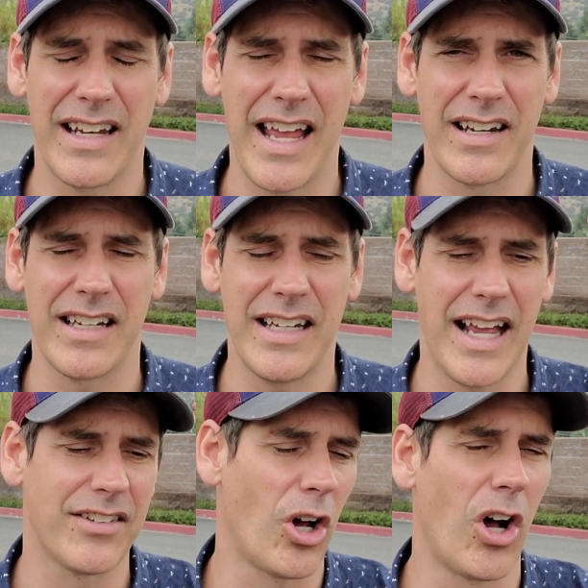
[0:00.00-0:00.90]
And he
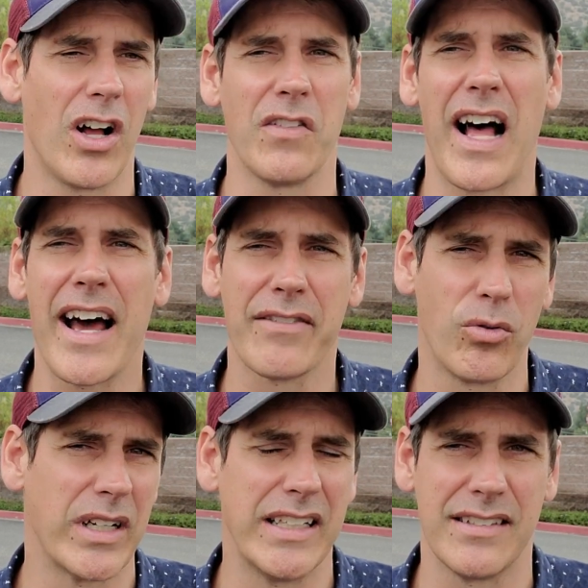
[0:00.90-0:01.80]
has a lot of
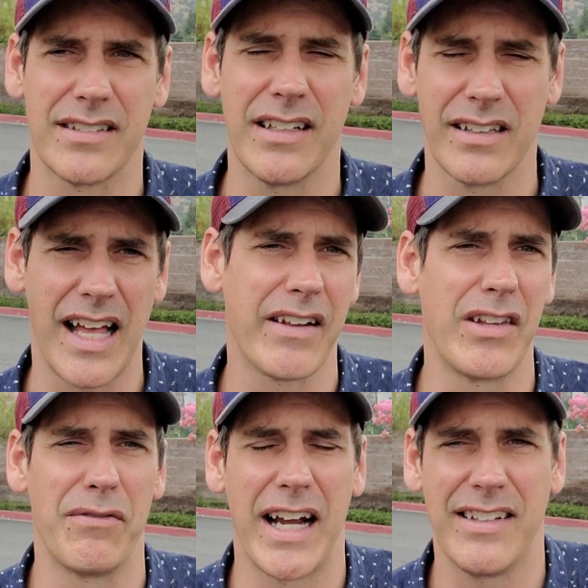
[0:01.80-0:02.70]

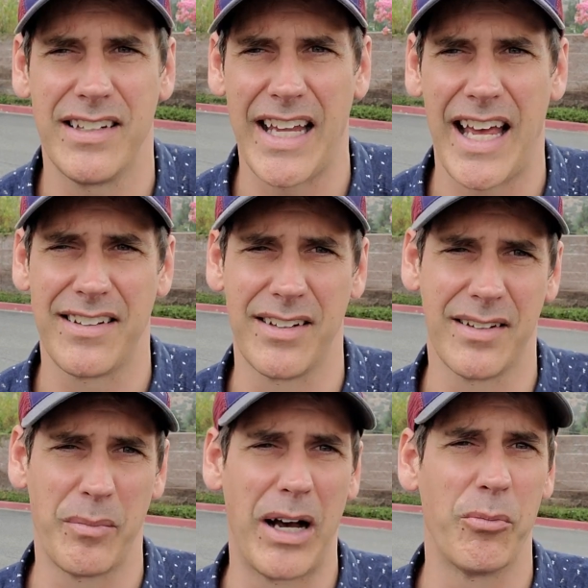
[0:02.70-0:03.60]
the advice he has
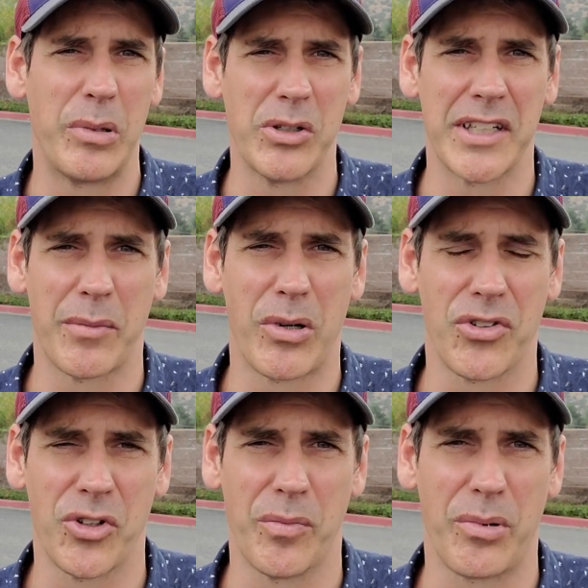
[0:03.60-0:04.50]
is about building a
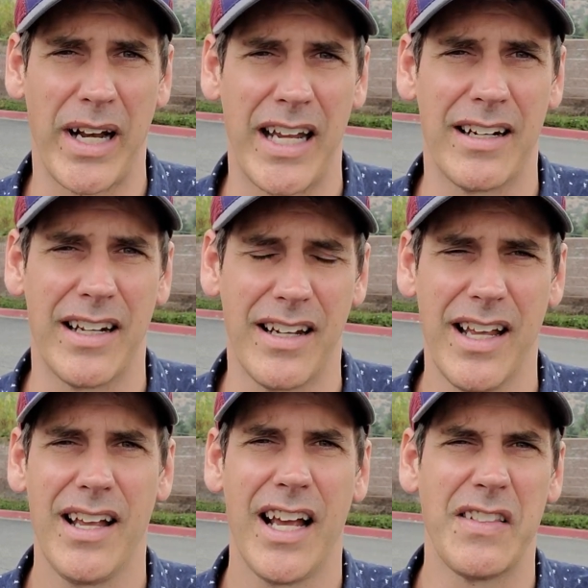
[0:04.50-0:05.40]
personal brand,
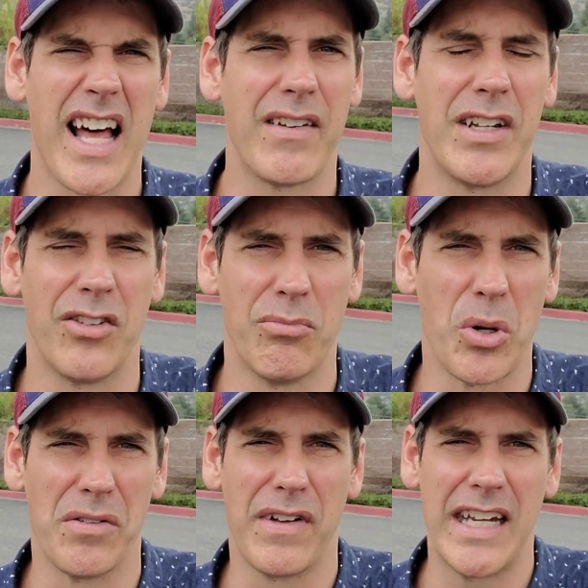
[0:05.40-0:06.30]
and a lot of it is
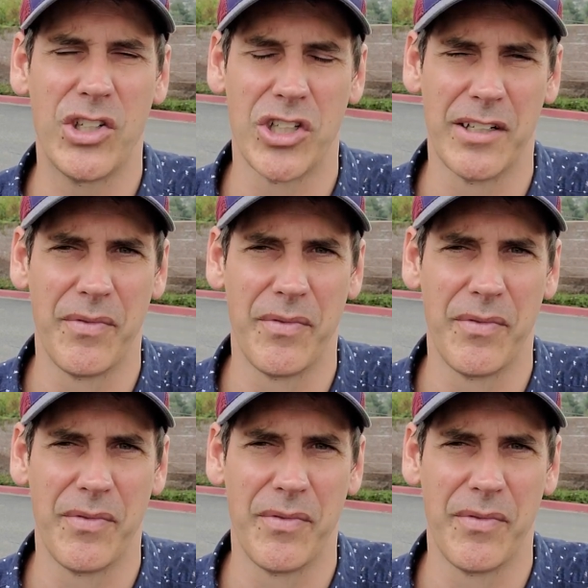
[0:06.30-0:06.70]
motivation.